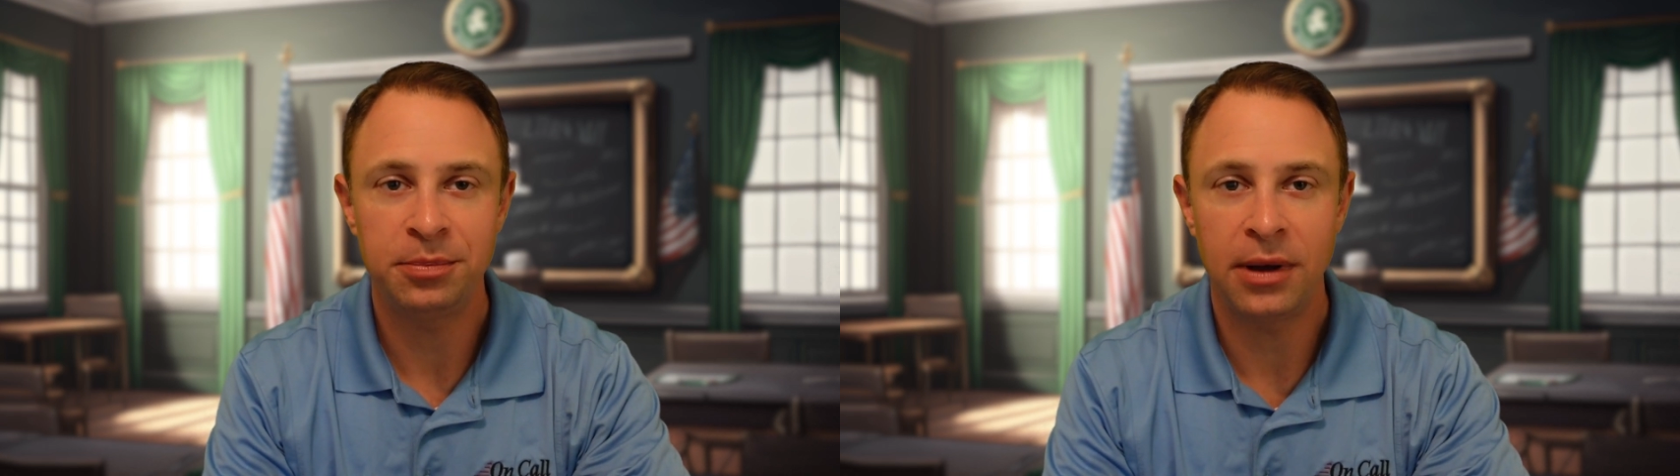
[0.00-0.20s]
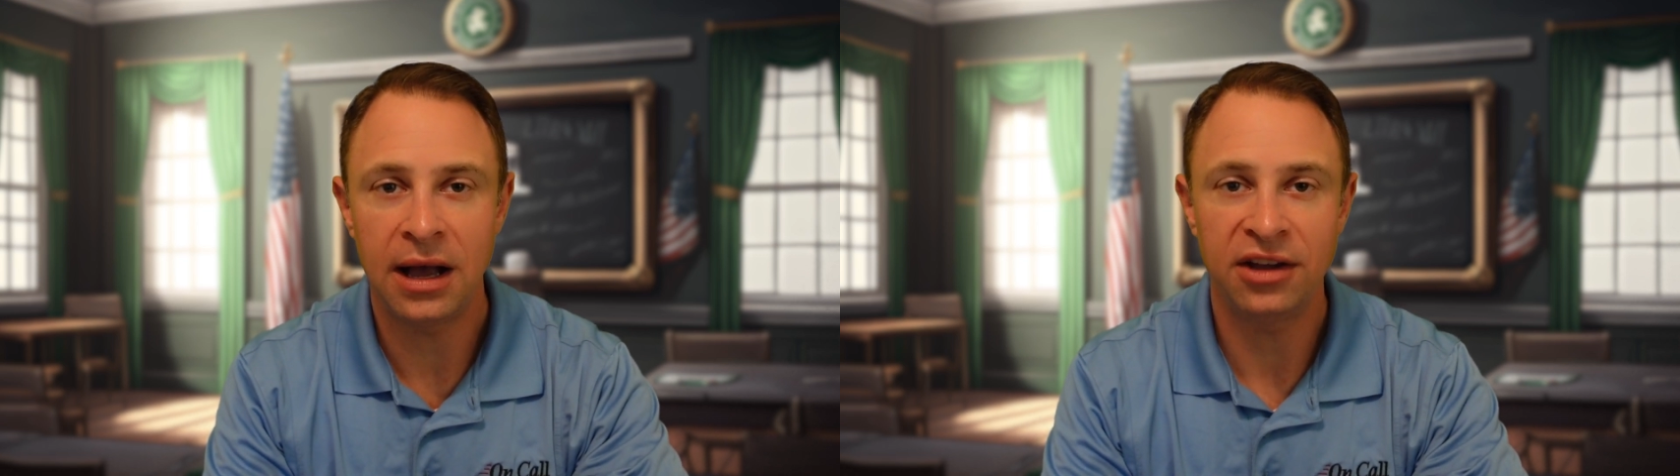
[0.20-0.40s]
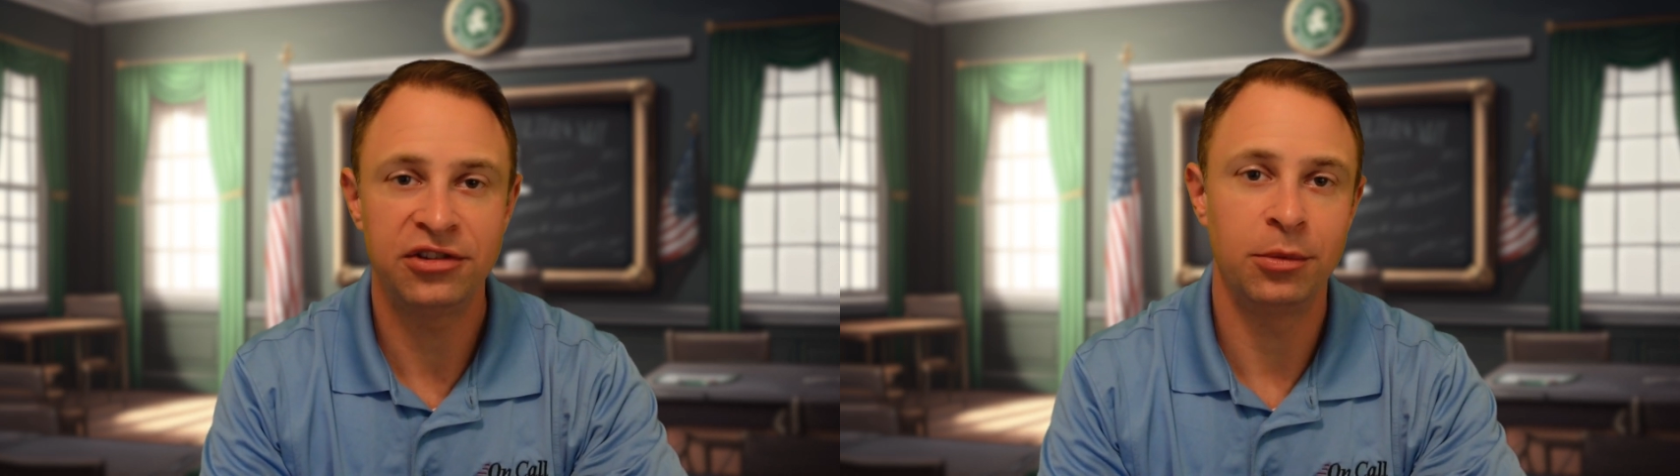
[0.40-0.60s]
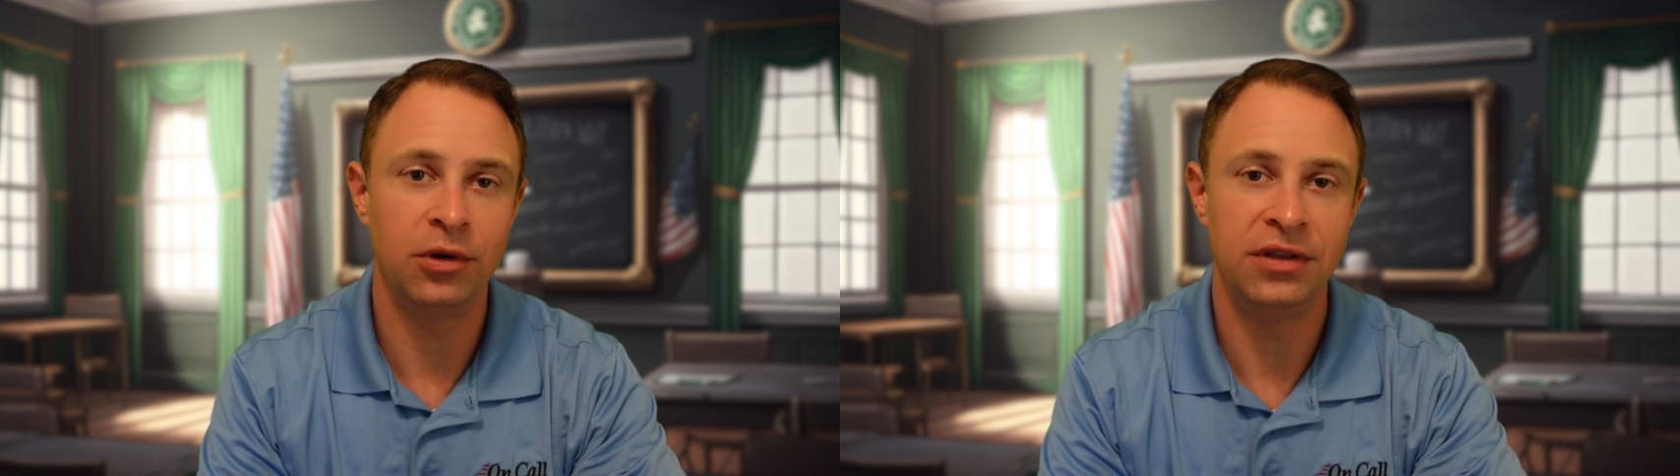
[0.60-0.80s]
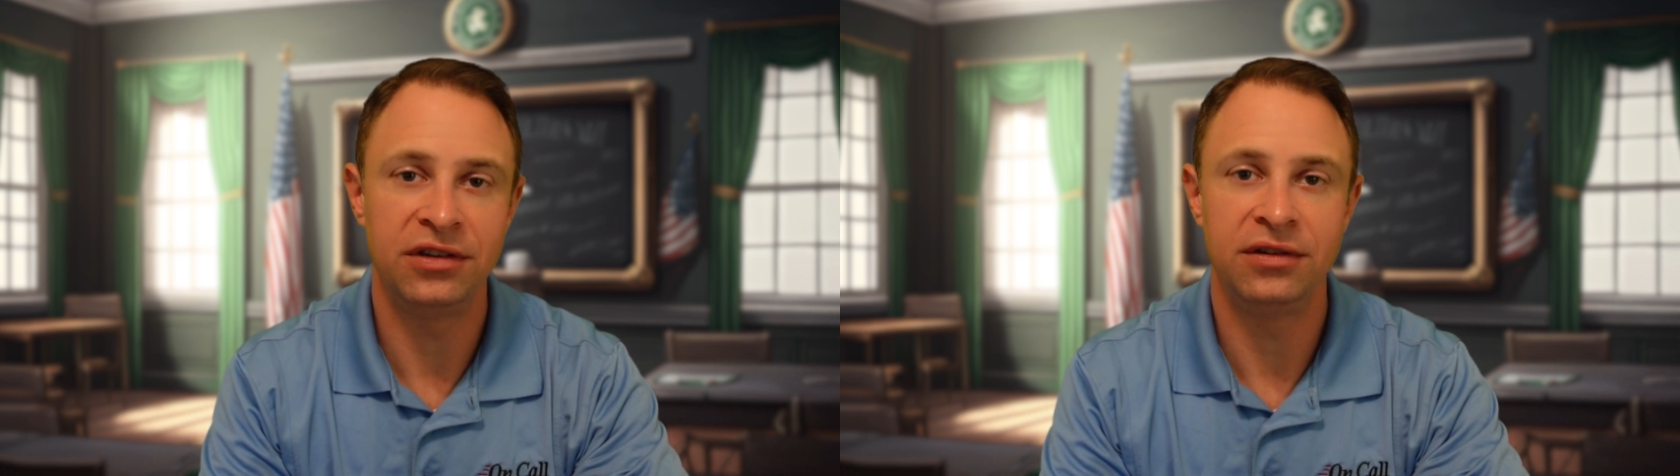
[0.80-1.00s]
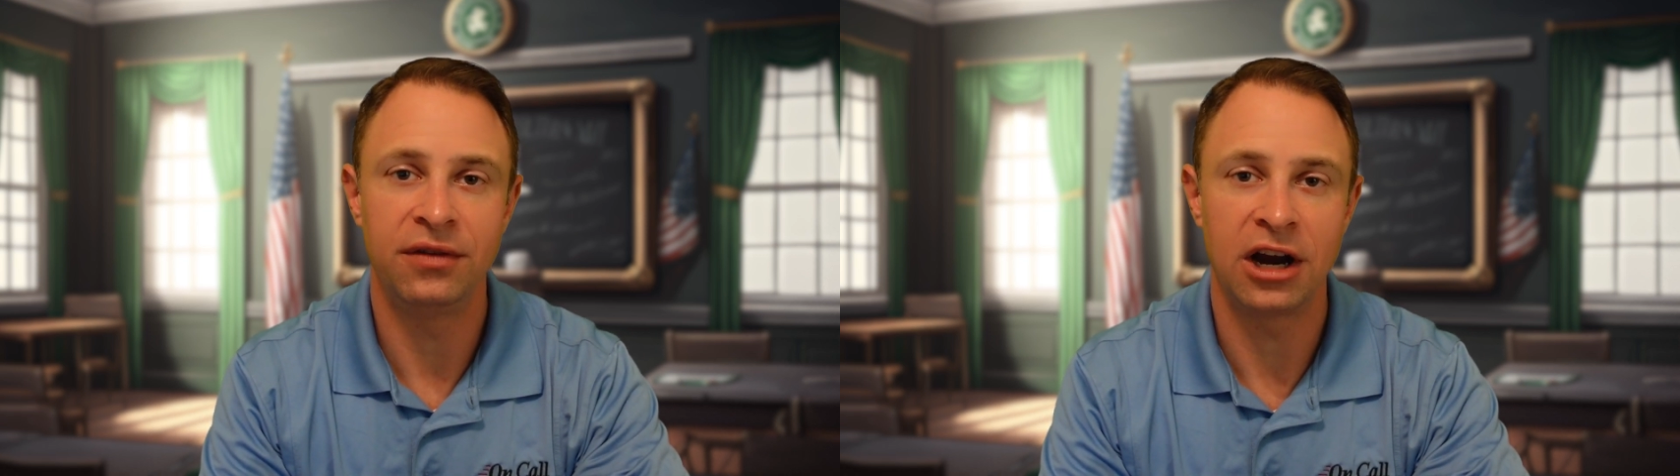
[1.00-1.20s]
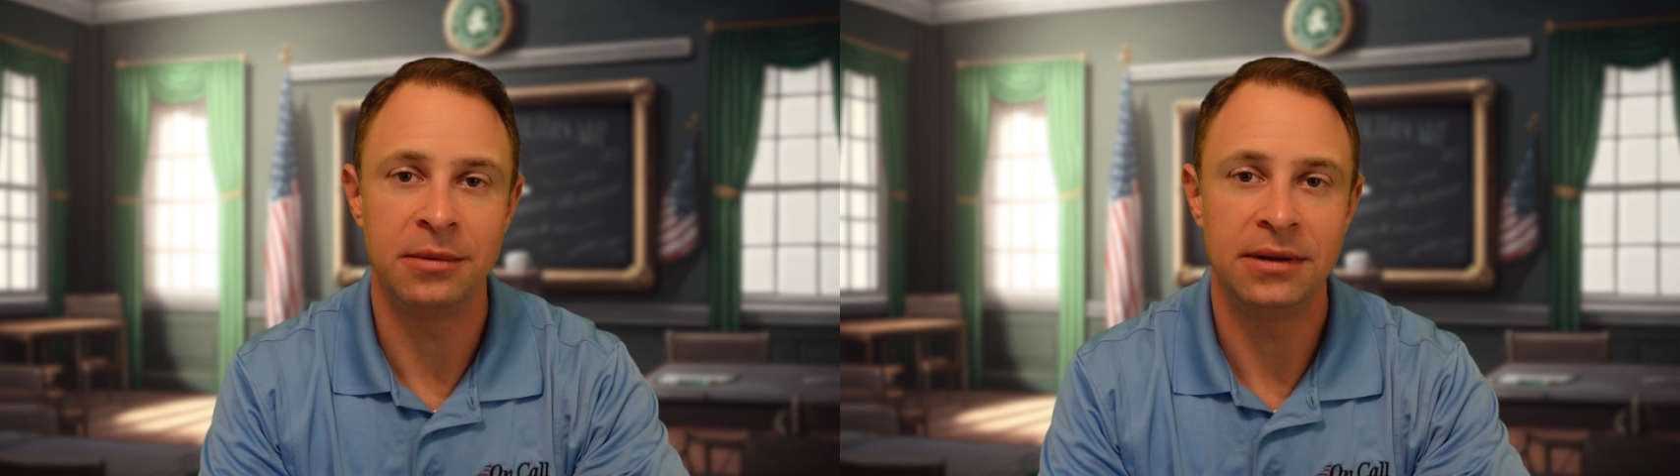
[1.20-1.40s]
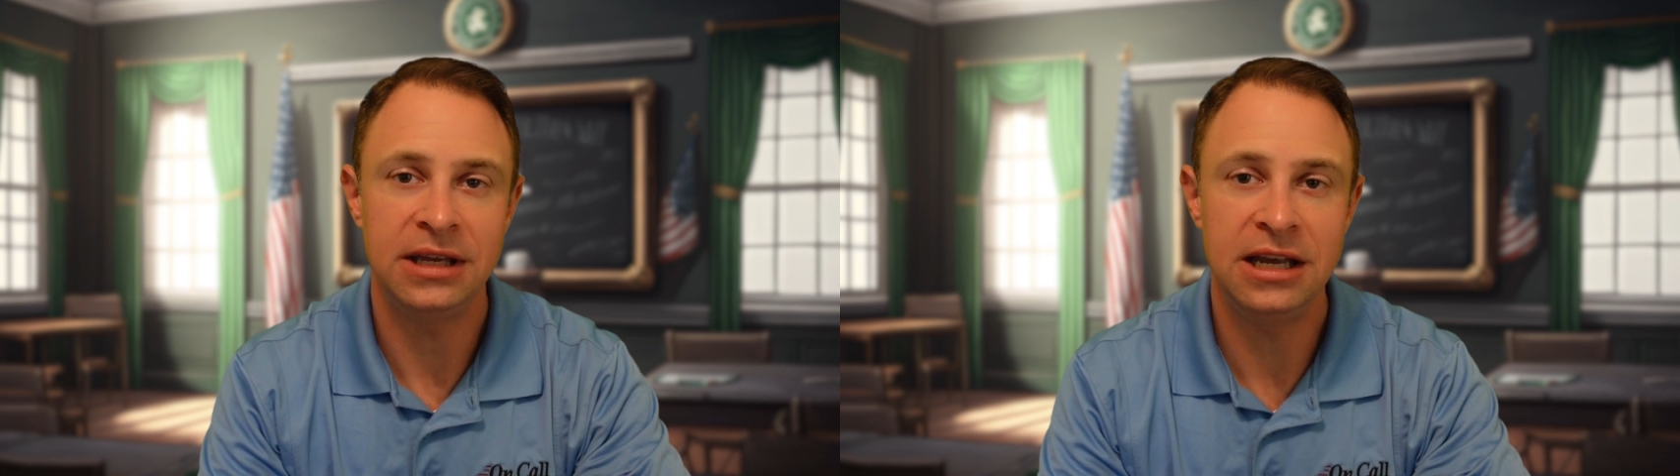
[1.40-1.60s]
possible in this
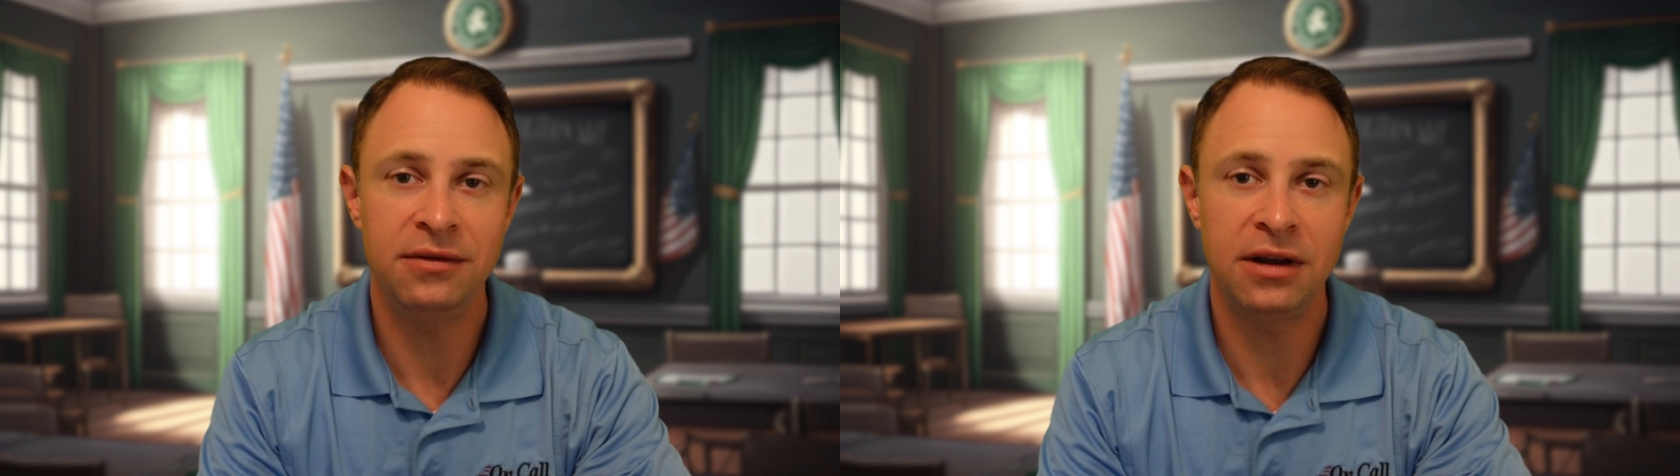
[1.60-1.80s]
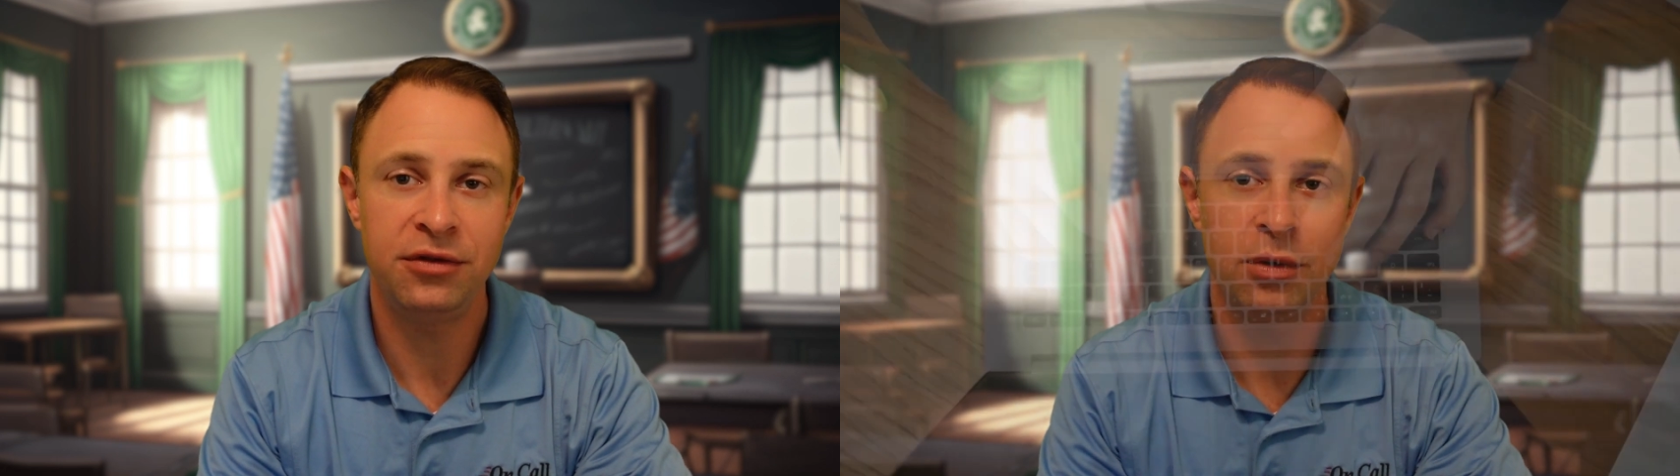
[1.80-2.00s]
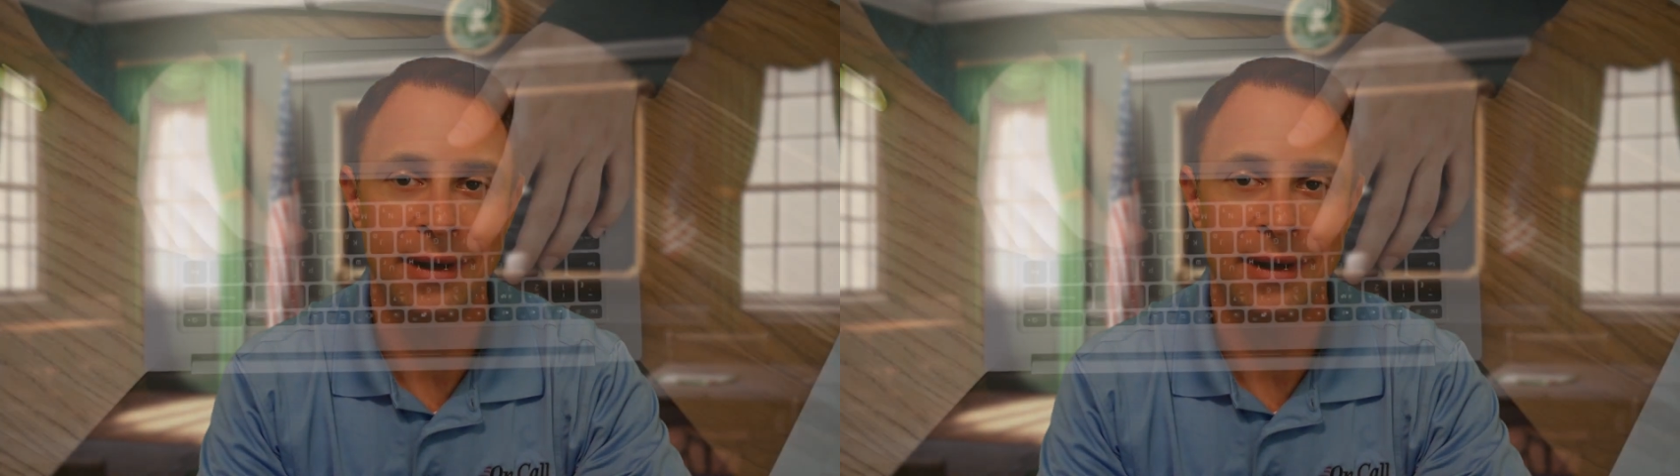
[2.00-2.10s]
environment, even if you